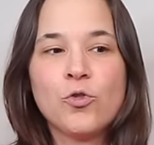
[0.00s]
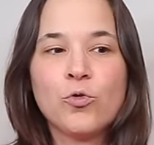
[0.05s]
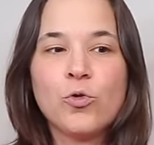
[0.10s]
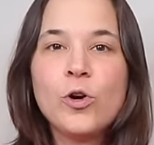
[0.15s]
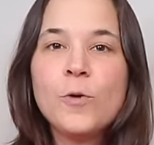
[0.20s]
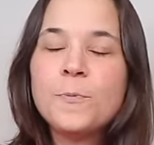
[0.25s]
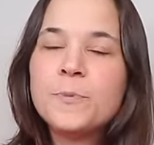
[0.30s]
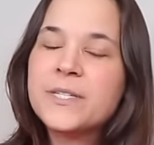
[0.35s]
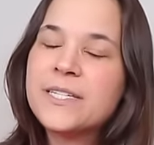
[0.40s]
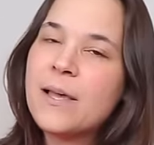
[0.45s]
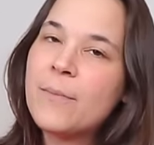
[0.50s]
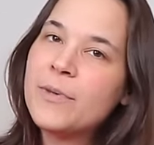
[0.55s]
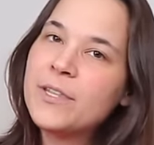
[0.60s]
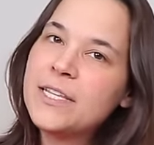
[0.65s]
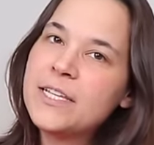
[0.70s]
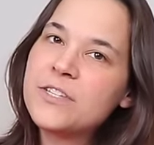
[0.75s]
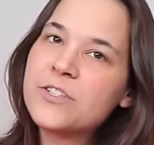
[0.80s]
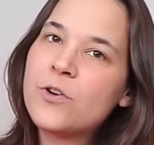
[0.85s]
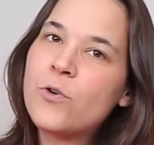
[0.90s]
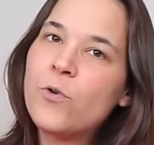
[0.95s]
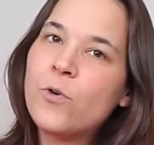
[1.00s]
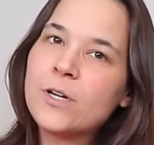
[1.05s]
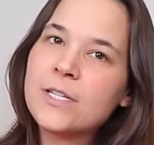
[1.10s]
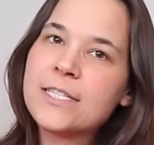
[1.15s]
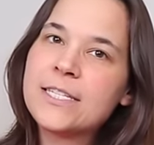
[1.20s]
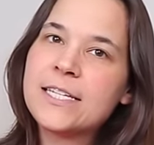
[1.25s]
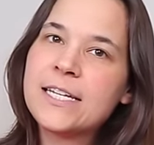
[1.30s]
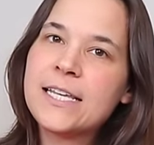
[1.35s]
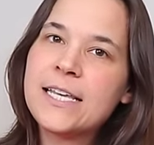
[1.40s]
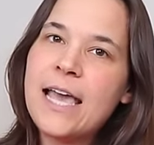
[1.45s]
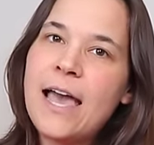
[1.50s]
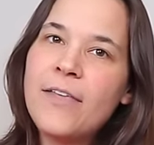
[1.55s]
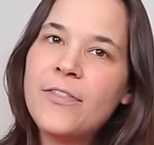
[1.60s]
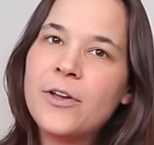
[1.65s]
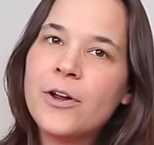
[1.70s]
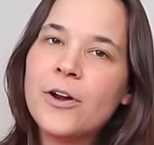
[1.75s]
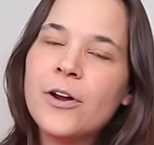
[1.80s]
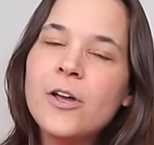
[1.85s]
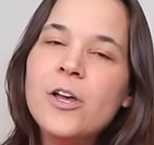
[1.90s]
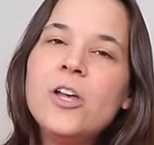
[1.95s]
group some of these chords
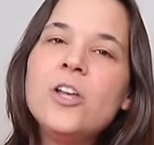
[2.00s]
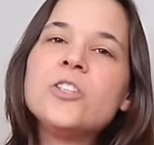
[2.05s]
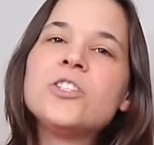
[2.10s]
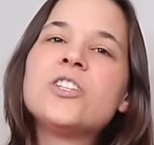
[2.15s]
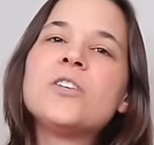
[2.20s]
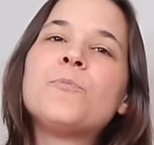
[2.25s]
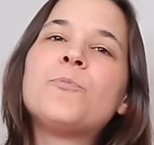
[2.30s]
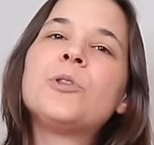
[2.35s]
together to